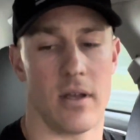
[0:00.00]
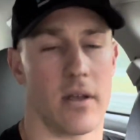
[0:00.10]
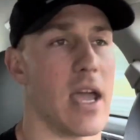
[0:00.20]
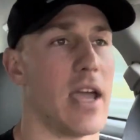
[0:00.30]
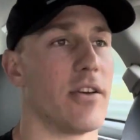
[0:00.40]

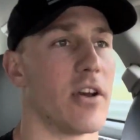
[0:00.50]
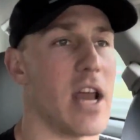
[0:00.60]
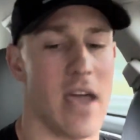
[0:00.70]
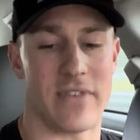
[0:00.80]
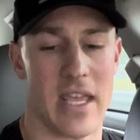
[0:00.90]
Okay, you're gonna
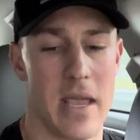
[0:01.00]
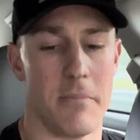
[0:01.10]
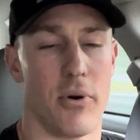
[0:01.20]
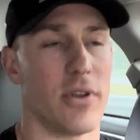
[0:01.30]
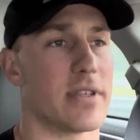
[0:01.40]
have to
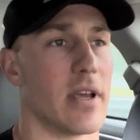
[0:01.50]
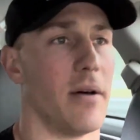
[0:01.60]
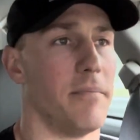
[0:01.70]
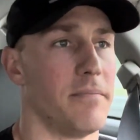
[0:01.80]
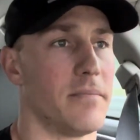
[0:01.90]
input
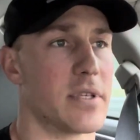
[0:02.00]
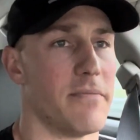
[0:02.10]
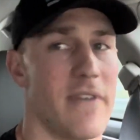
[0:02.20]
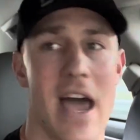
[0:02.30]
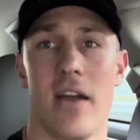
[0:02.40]
some
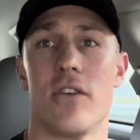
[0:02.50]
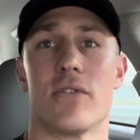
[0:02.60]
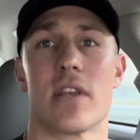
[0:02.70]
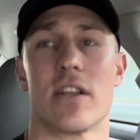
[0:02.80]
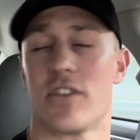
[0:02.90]

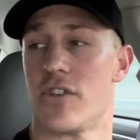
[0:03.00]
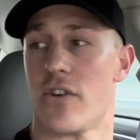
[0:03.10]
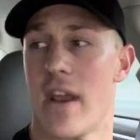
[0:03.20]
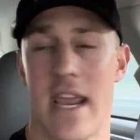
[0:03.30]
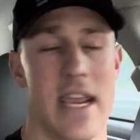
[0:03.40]
values such as
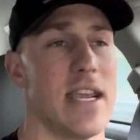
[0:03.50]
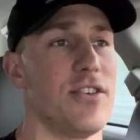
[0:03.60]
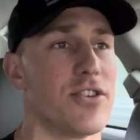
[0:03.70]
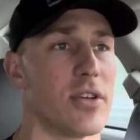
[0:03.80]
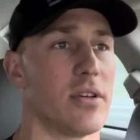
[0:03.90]
your
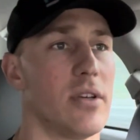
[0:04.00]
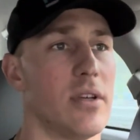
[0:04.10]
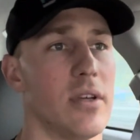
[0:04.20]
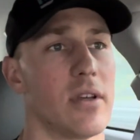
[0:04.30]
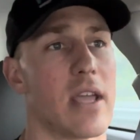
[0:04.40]
age,
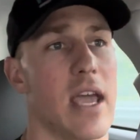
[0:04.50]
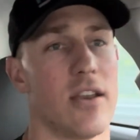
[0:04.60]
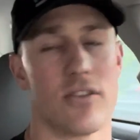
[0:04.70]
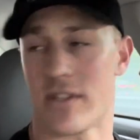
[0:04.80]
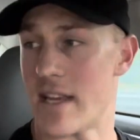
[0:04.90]
okay,
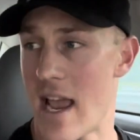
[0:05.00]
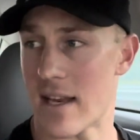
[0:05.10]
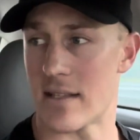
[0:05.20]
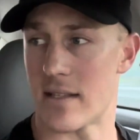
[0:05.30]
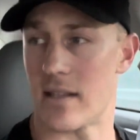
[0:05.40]
your
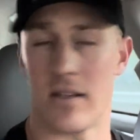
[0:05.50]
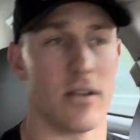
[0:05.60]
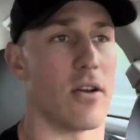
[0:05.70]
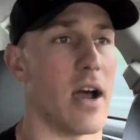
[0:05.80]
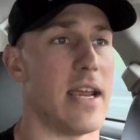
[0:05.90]
sex,
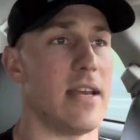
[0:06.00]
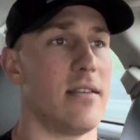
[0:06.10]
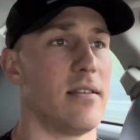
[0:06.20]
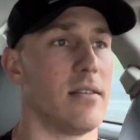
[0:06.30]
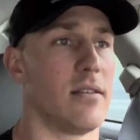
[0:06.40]
your height,
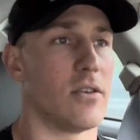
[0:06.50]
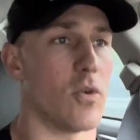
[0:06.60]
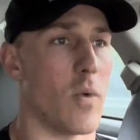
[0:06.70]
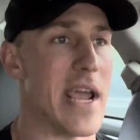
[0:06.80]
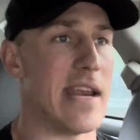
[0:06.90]

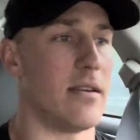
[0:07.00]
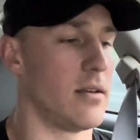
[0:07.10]
your weight,